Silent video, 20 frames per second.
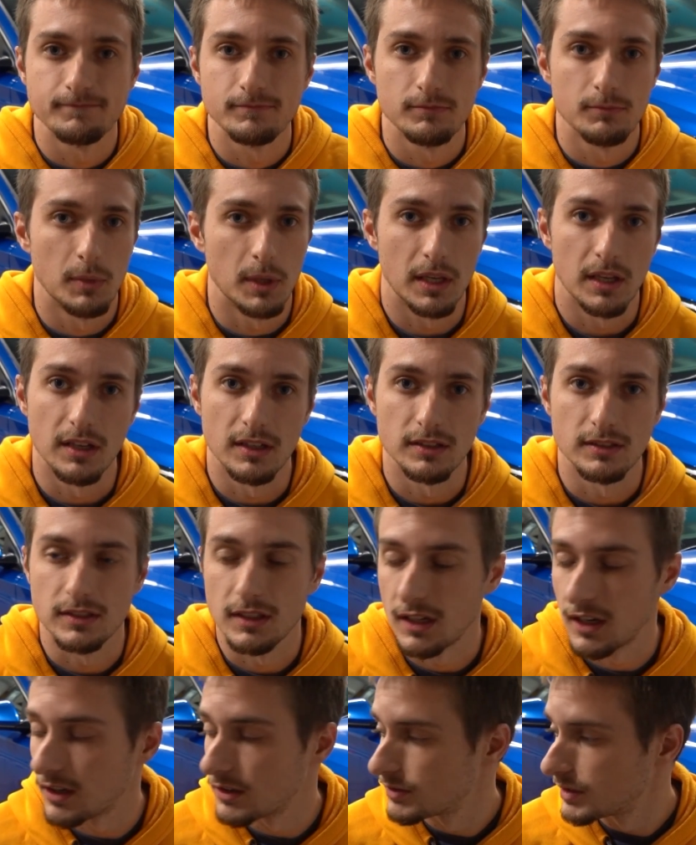because
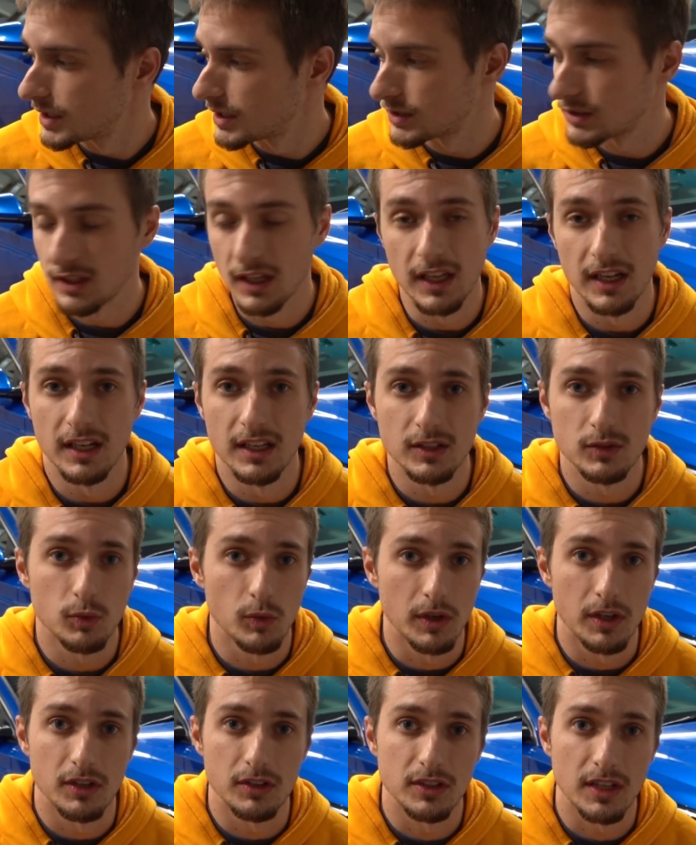you know it is
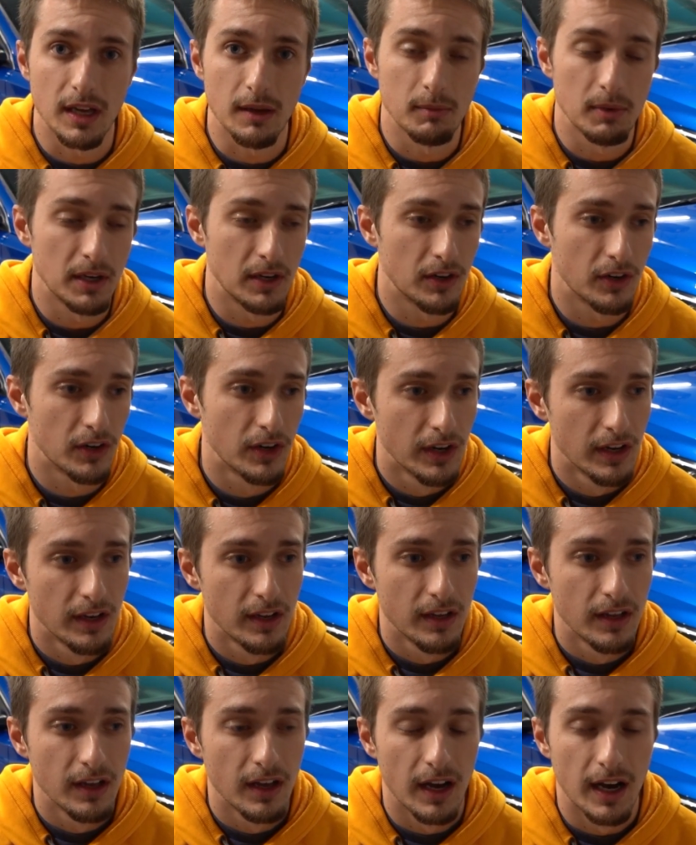winter time here.
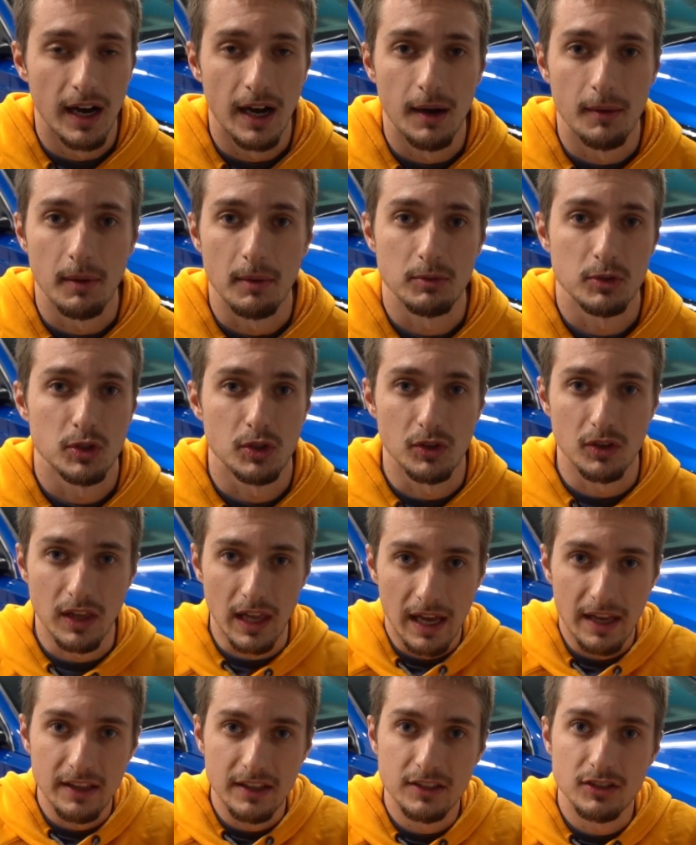I'm sure a
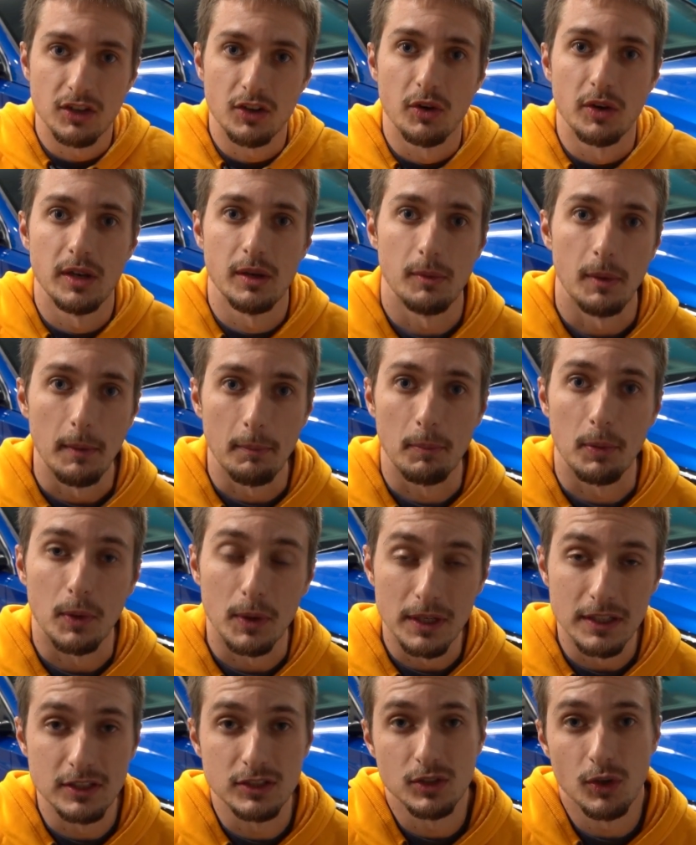lot of these are going to be
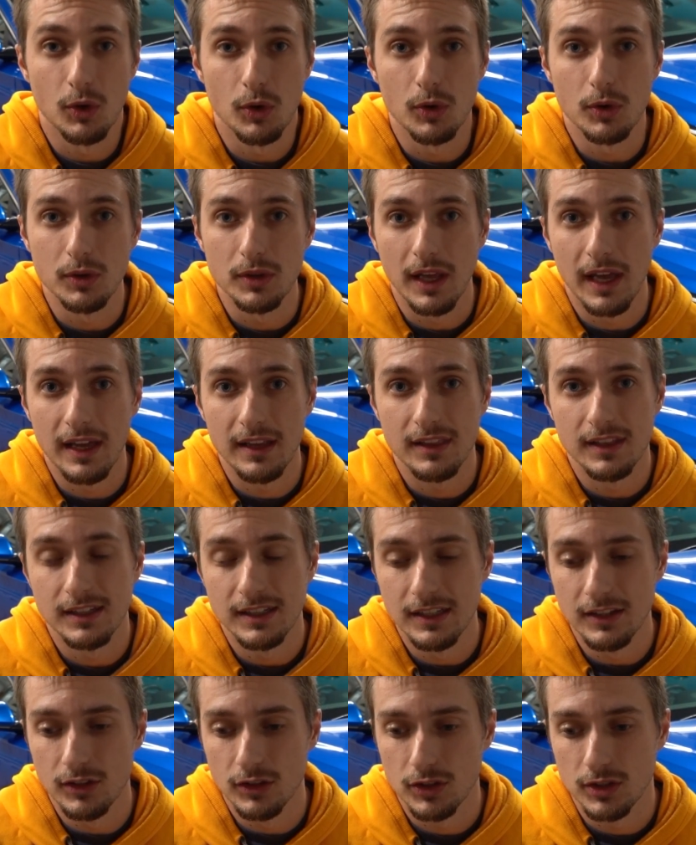pre-sold at the
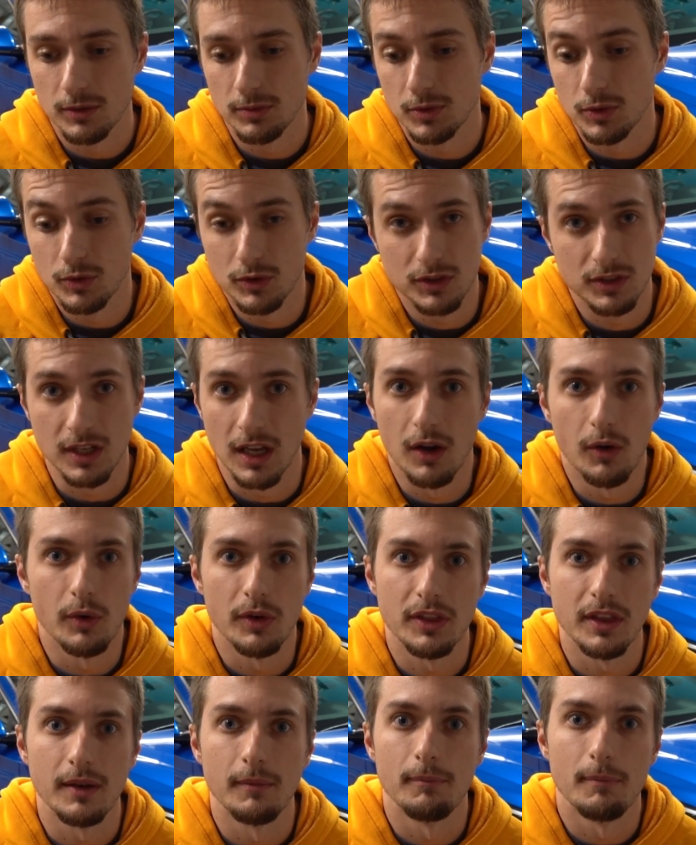dealerships or sell
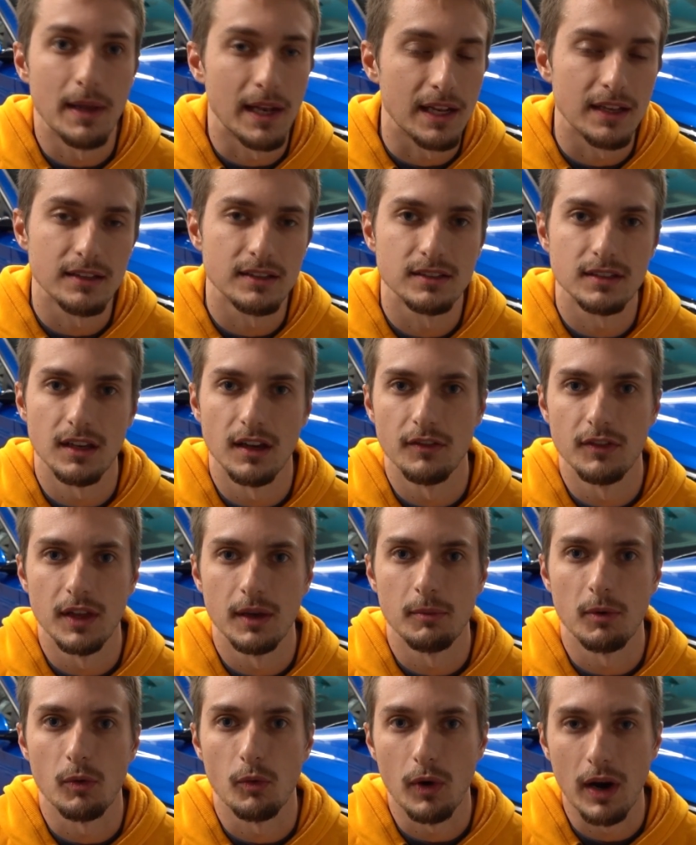within minutes of
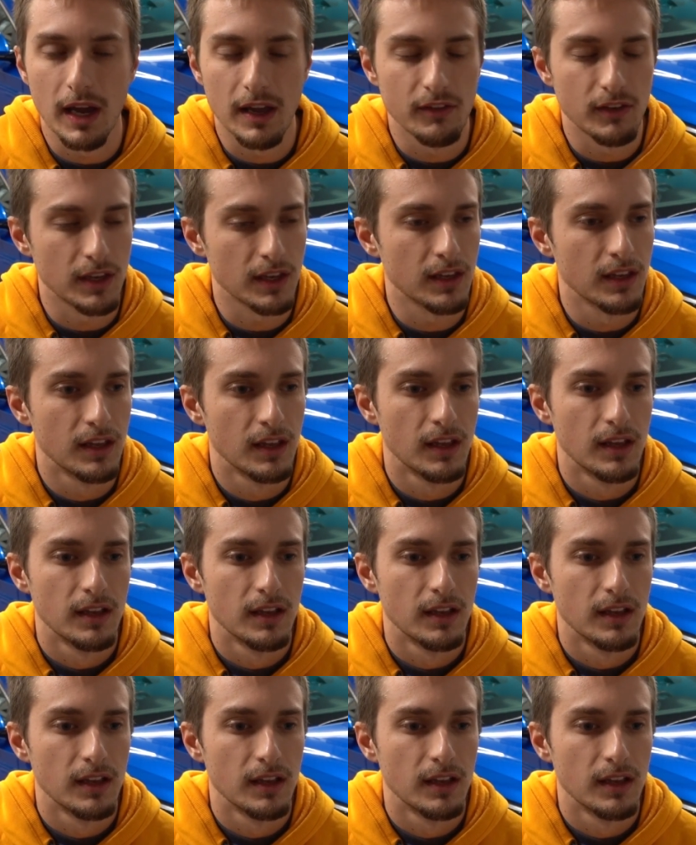them arriving.